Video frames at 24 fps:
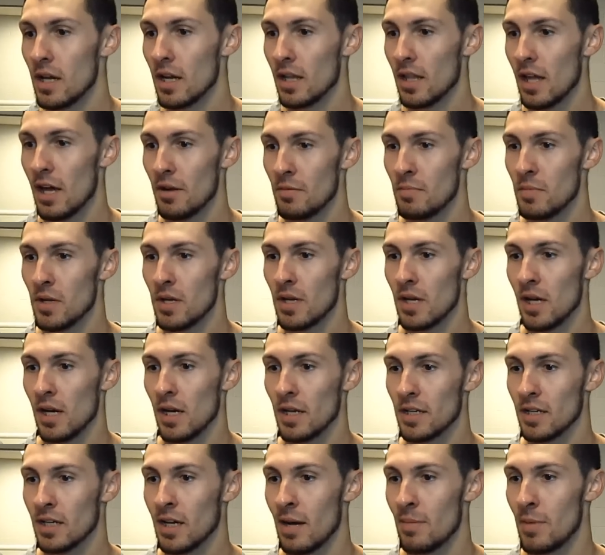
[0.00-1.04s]
it allowed me
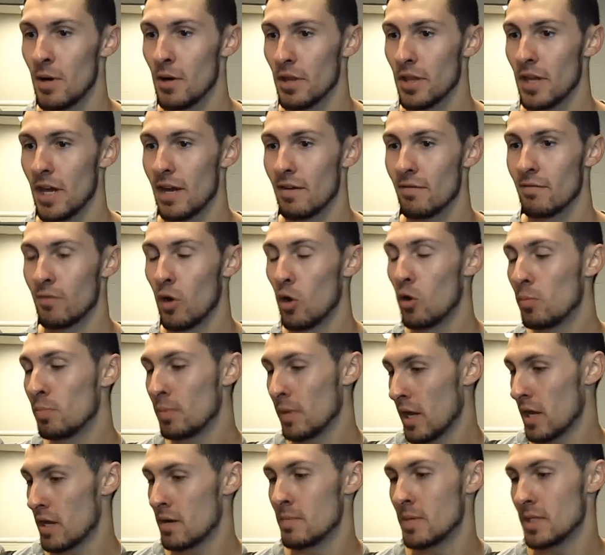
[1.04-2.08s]
to come out of that role
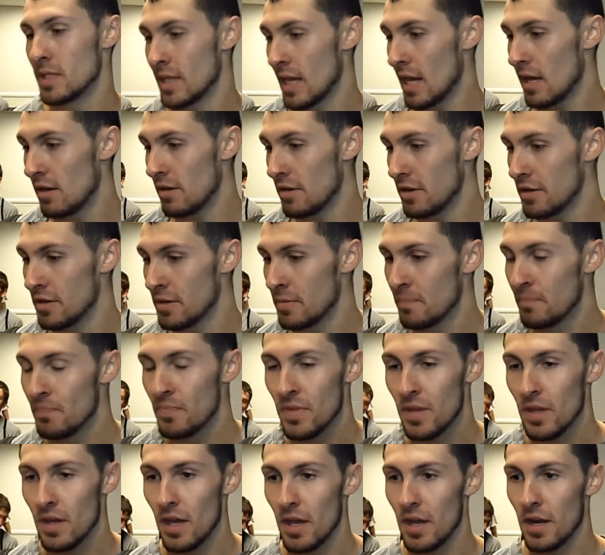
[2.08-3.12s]
player mentality
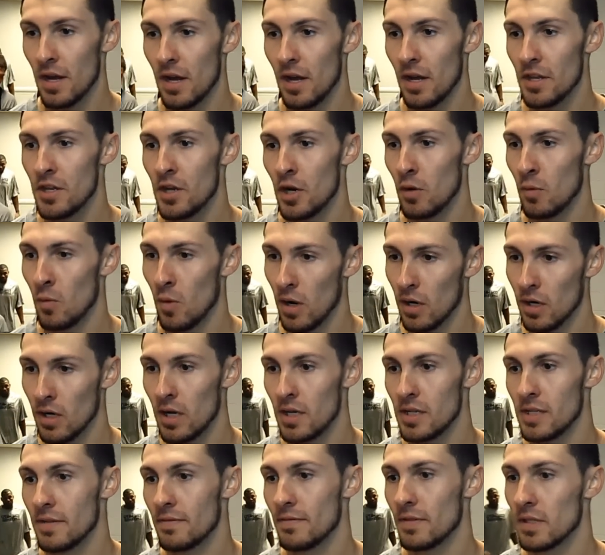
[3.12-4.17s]
and, you know, work
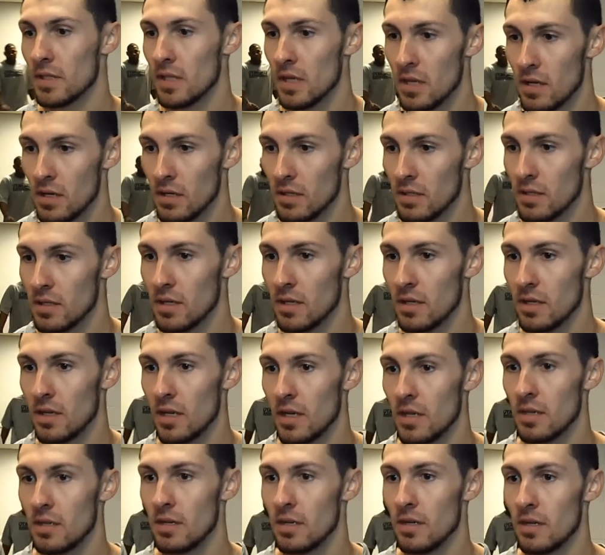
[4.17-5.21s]
on different things
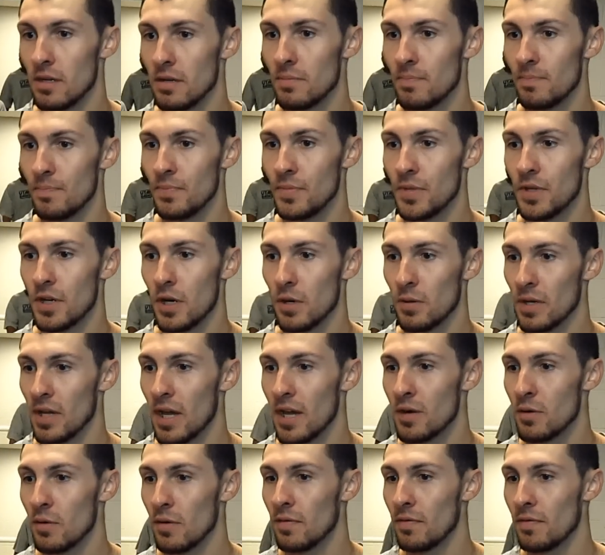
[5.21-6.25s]
and you know,
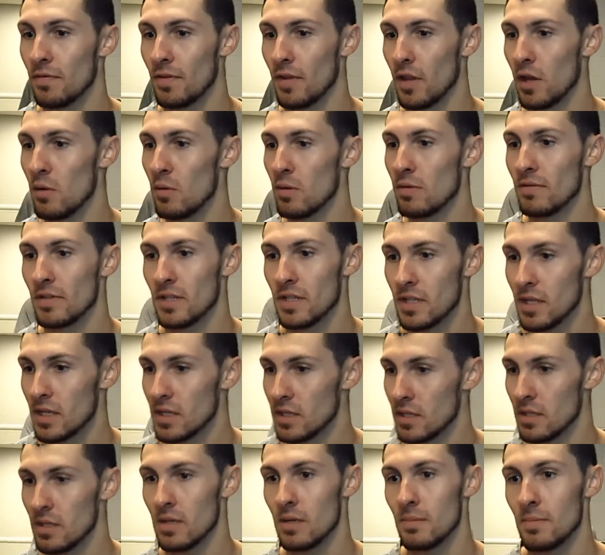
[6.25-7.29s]
get into a flow of a
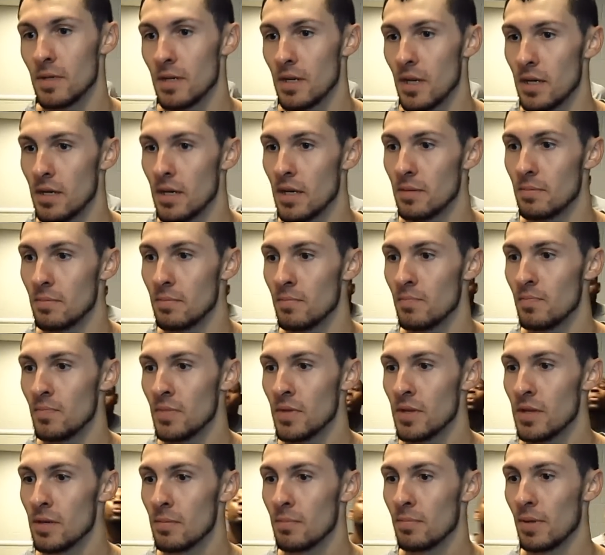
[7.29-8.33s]
system and
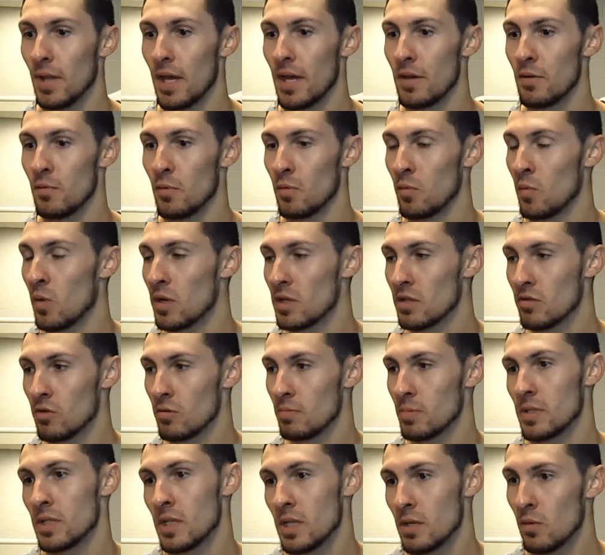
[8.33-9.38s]
play with one
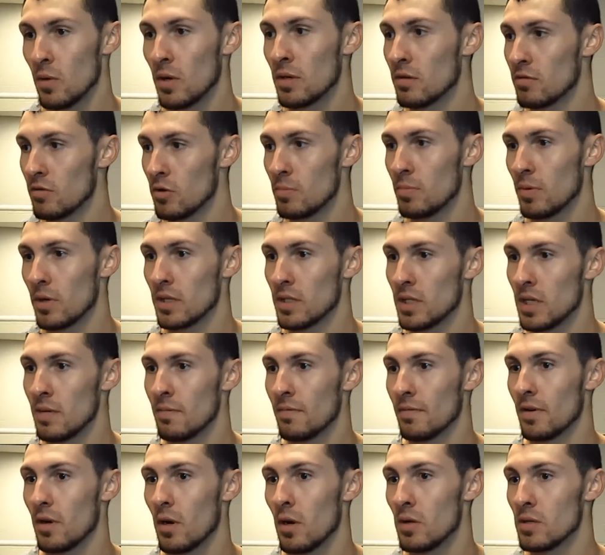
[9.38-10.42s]
group or a
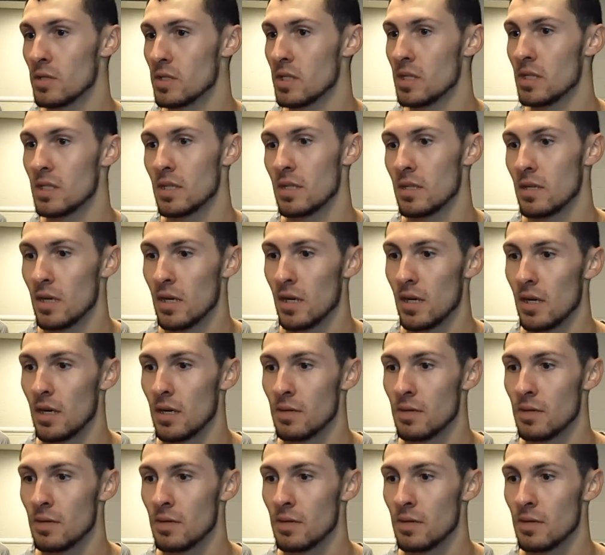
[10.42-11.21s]
team for a whole season.